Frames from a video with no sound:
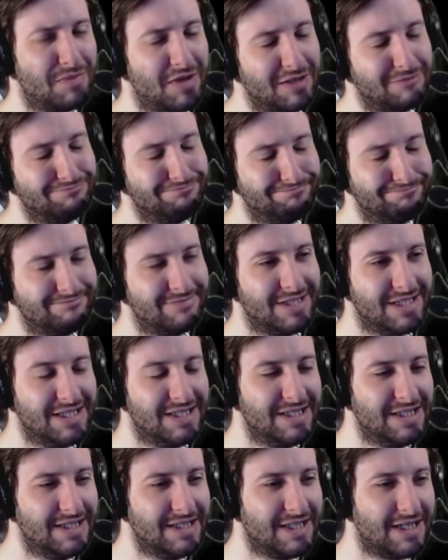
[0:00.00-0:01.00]
but
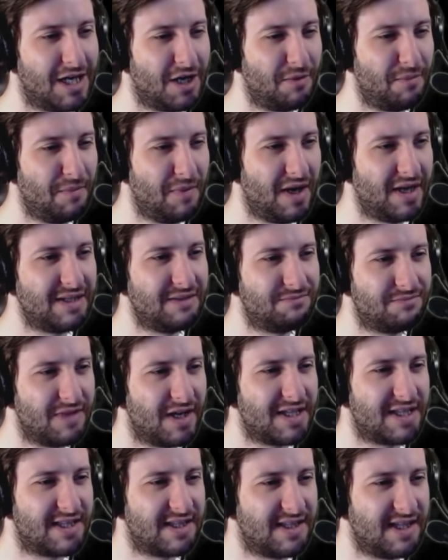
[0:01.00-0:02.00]
I, I,
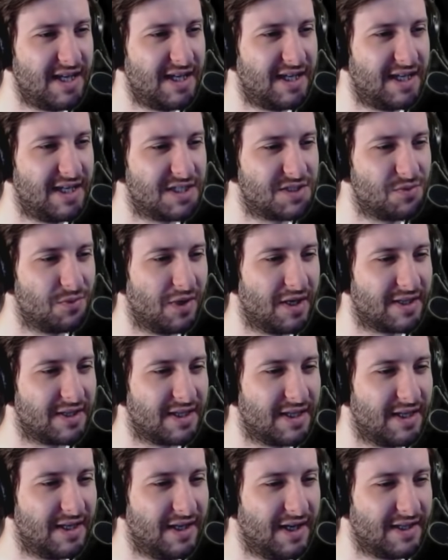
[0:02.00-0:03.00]
I think it's worth
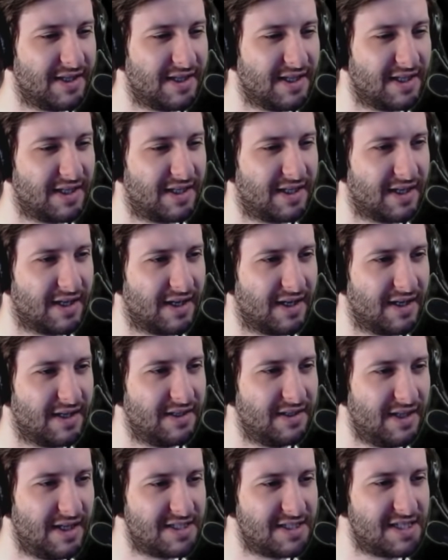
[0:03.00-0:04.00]
it. I think uh,
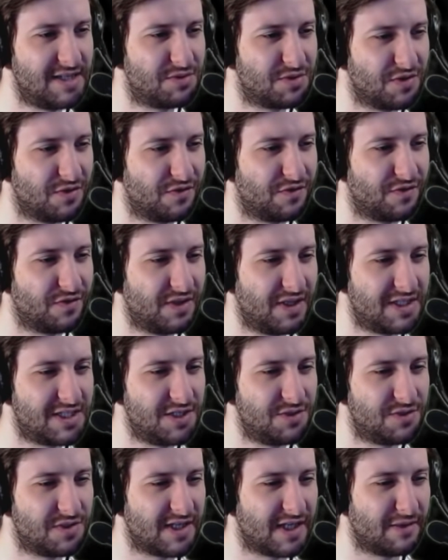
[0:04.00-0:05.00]
they seem to have they
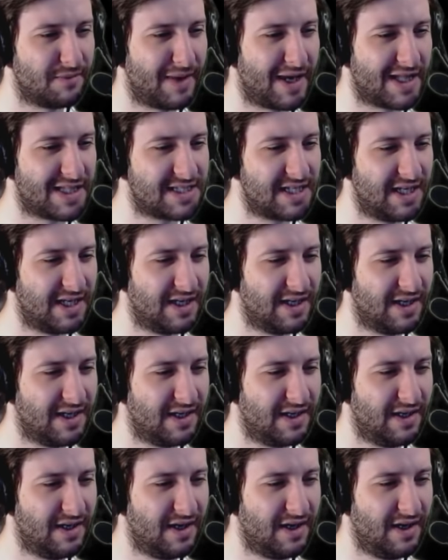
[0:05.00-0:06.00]
seem to have done the maths here,
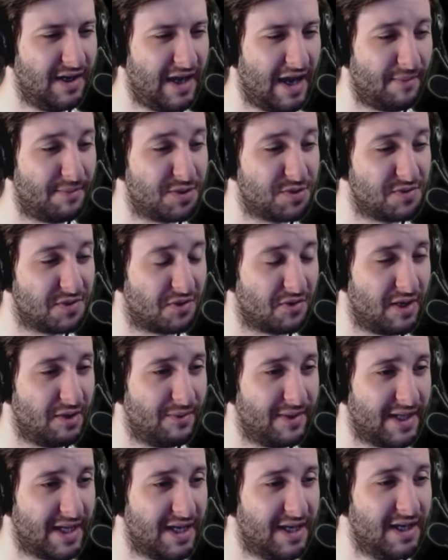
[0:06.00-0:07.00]
and I have to agree
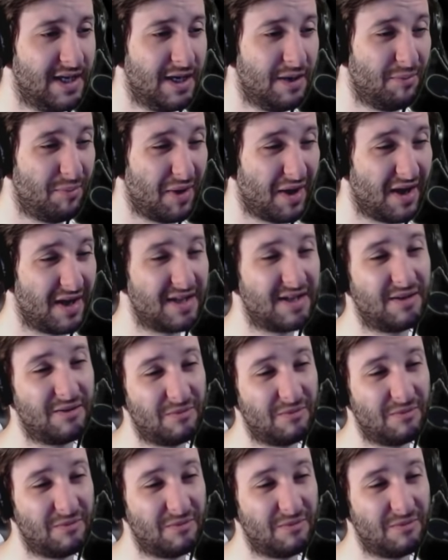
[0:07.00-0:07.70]
with it. But